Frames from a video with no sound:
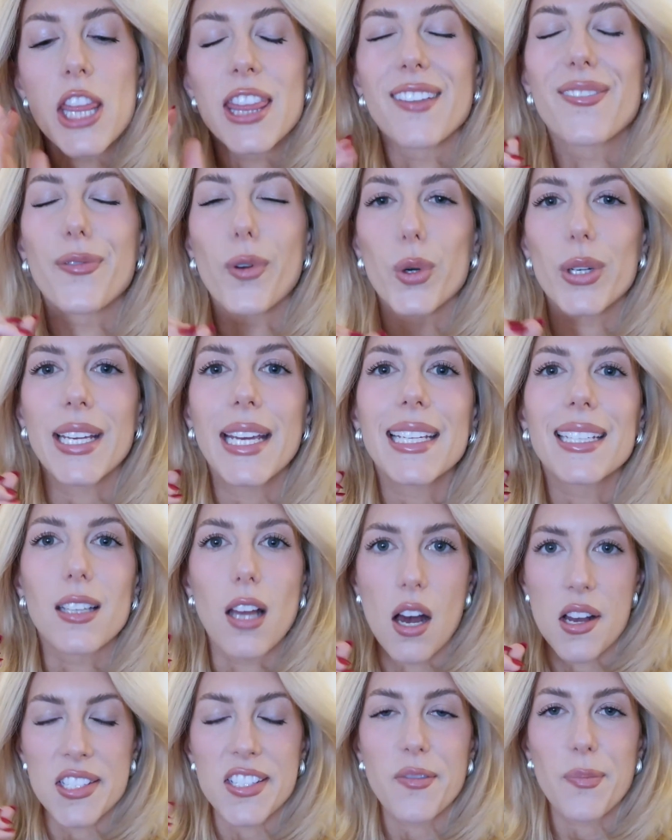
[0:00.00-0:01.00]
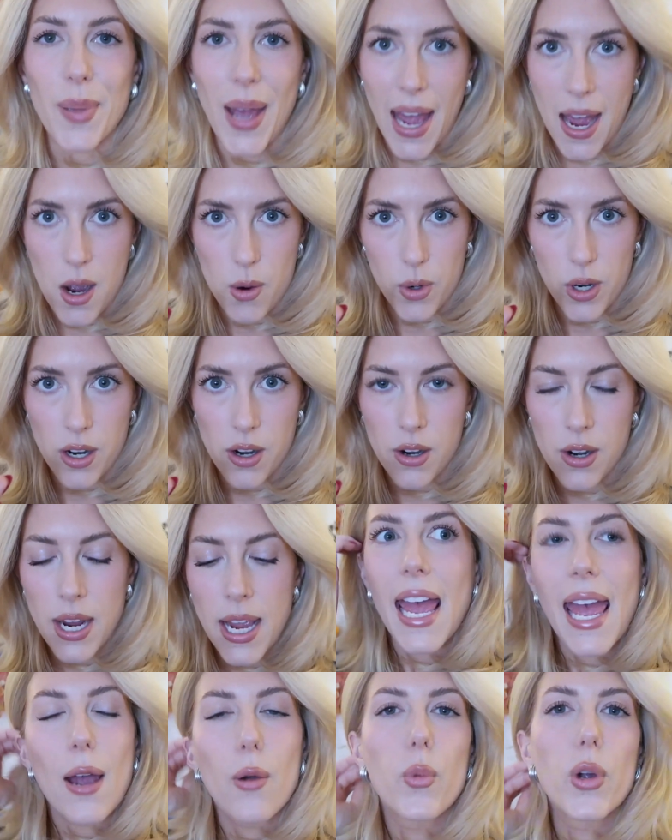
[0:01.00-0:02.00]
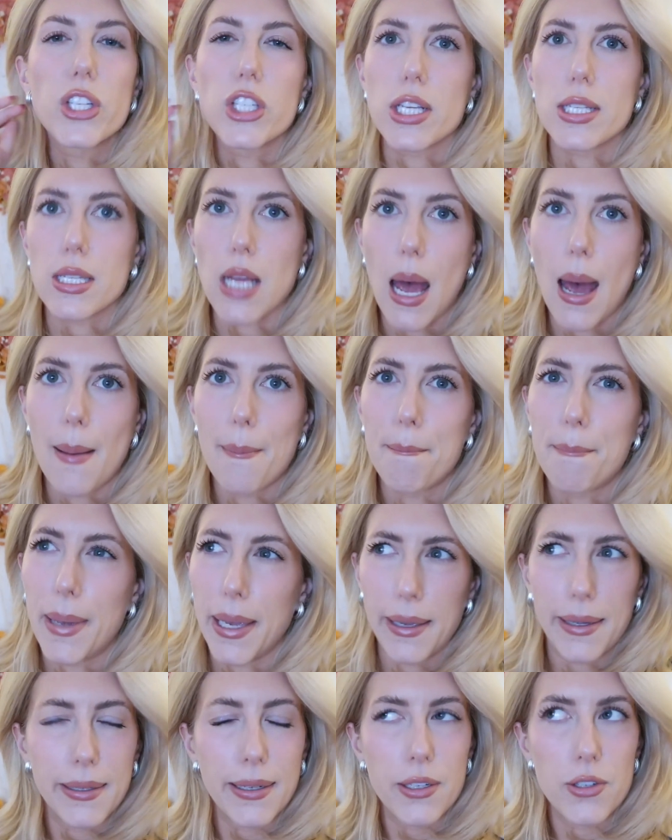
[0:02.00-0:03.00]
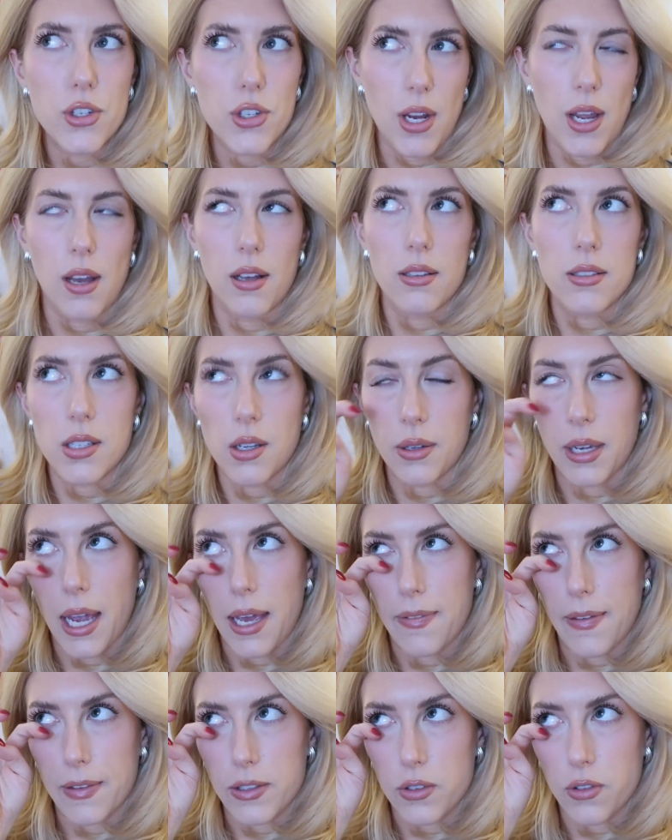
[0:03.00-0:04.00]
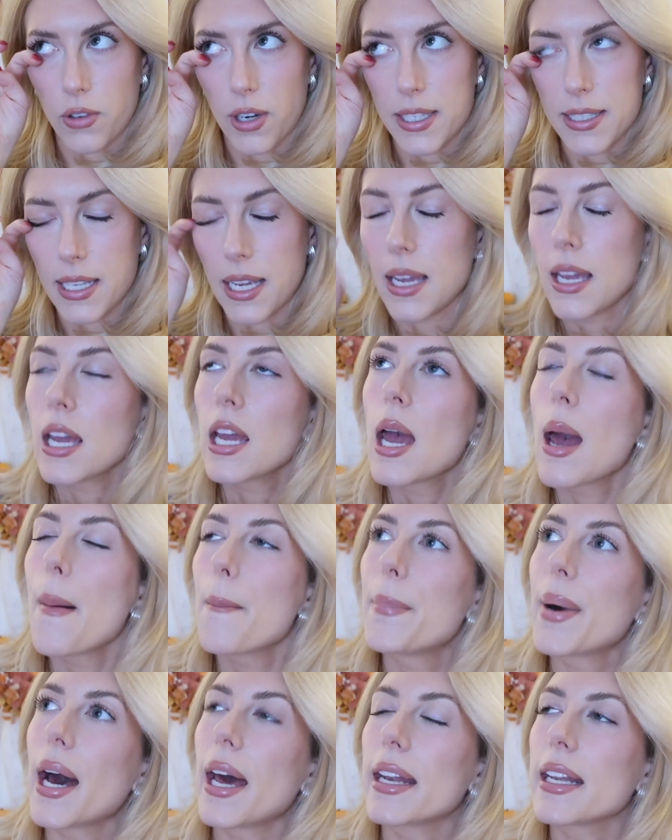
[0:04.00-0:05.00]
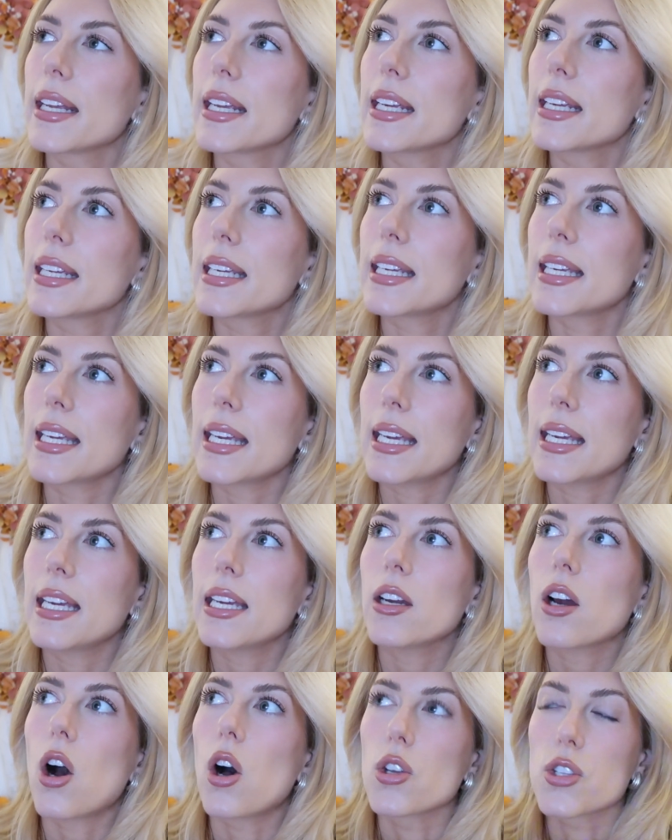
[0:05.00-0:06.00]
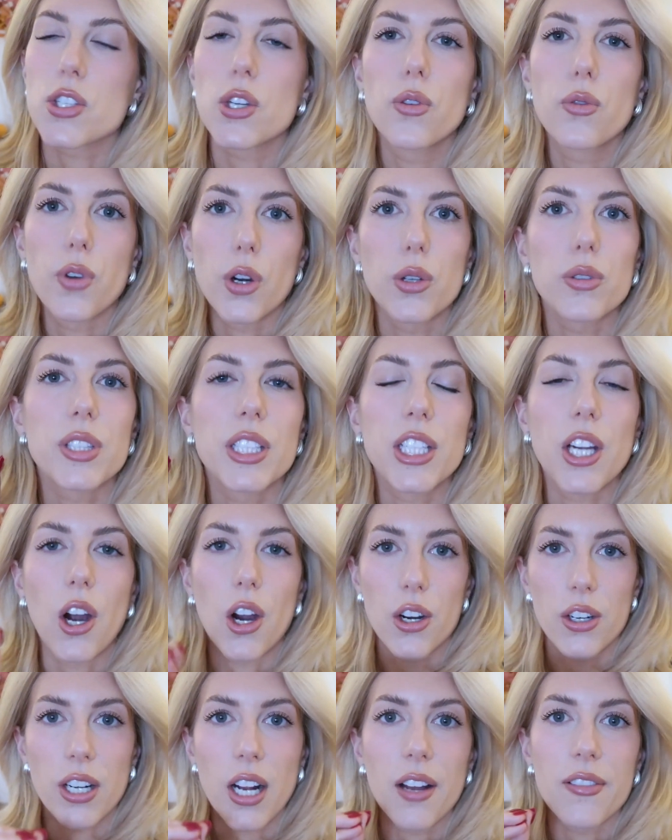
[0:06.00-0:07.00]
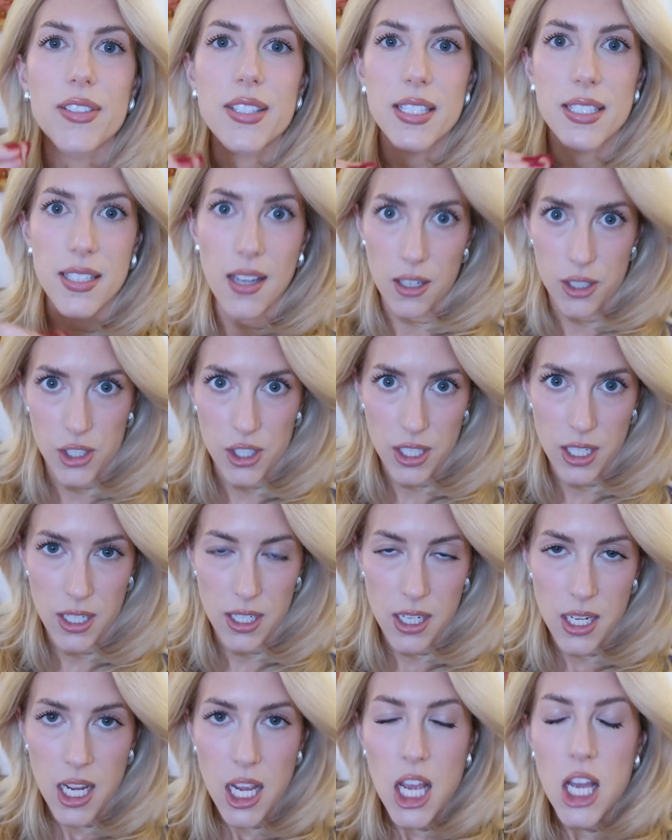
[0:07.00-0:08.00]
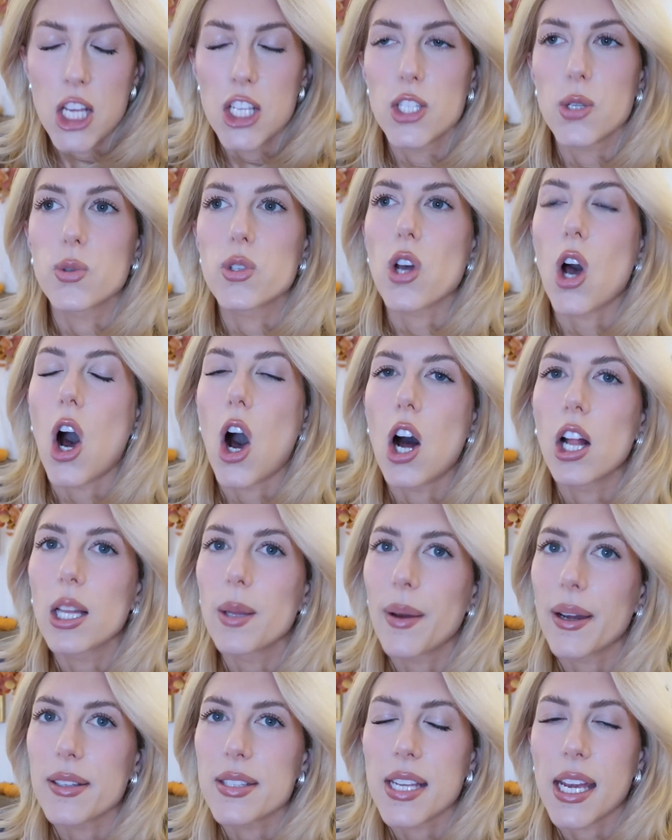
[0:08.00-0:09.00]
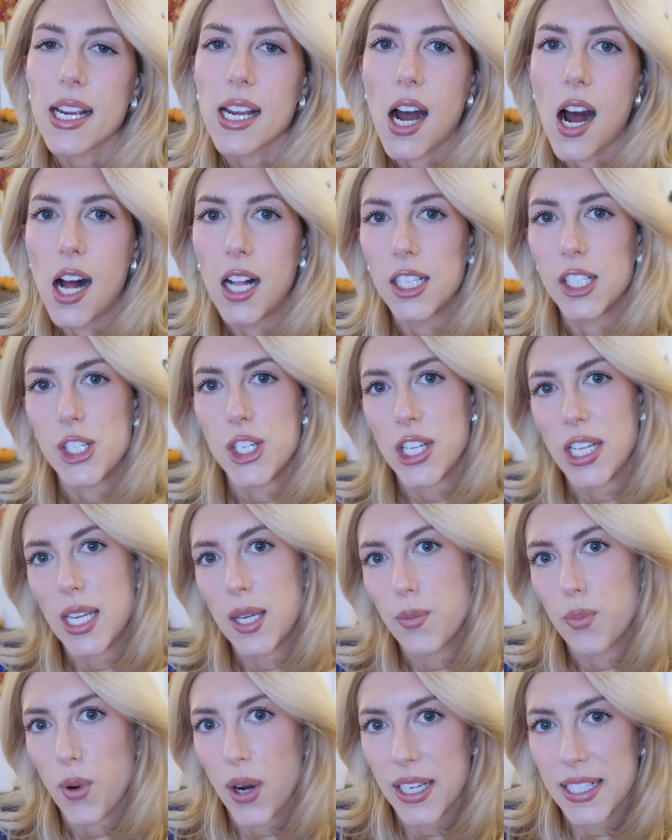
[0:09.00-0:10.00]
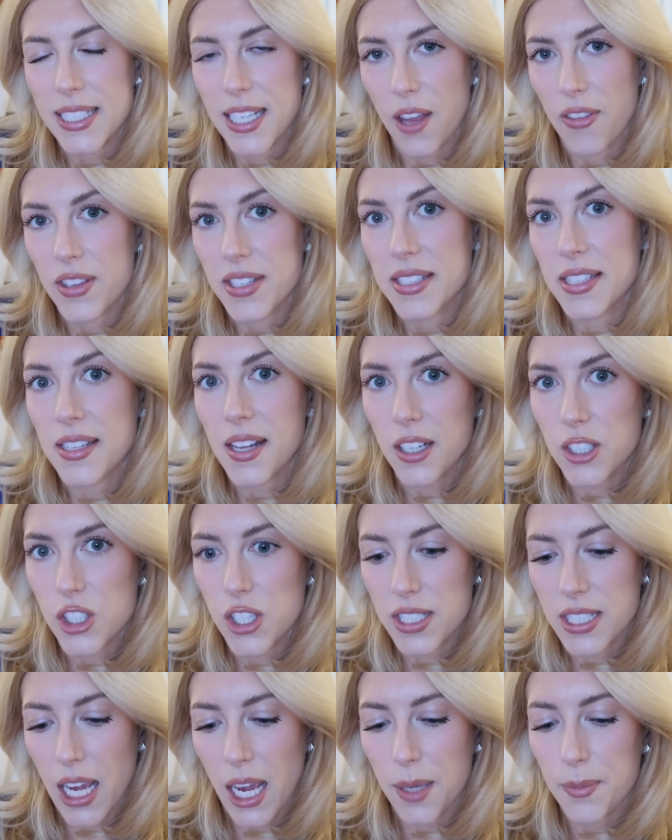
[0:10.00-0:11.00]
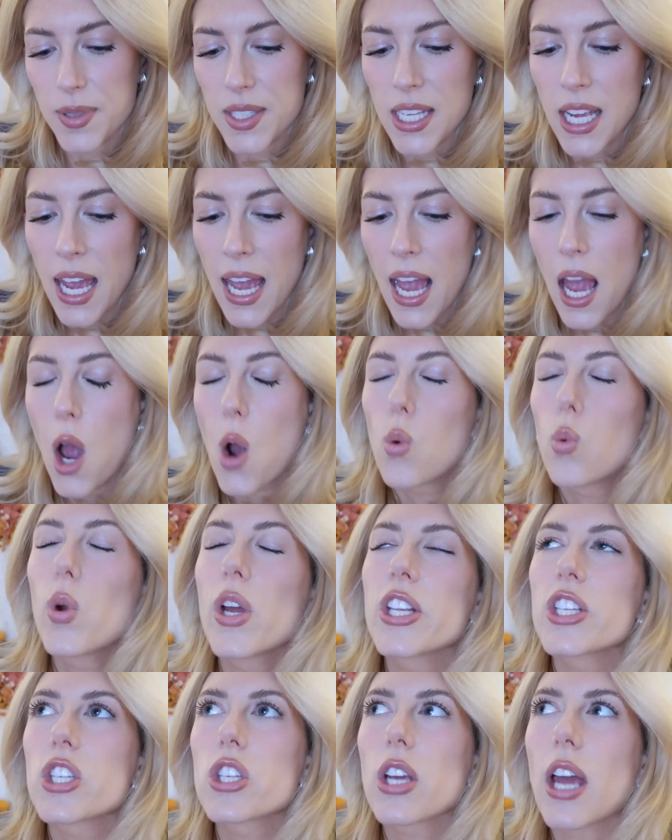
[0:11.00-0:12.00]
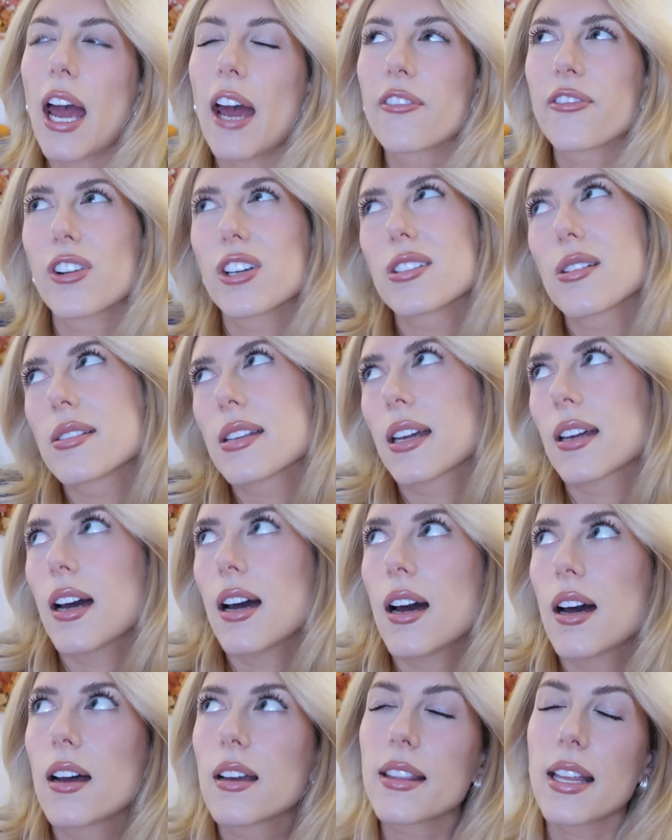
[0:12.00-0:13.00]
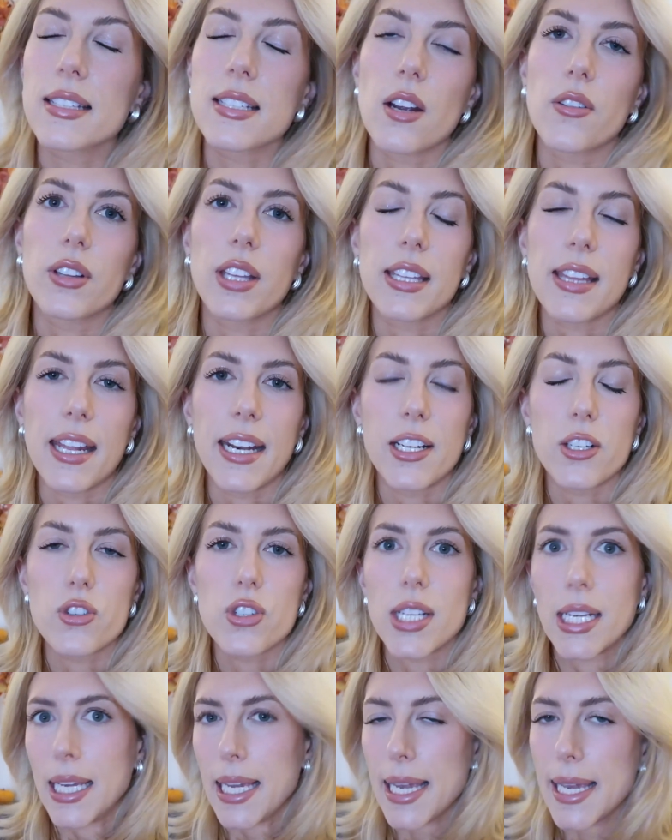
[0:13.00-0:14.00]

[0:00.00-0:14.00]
The 48 Laws of Power, which is banned in jails. Okay, that's crazy. But he also wrote The Art of Seduction. So it's all about psychology. He breaks down the seduction types, which at first I was like, oh, that's not really that interesting.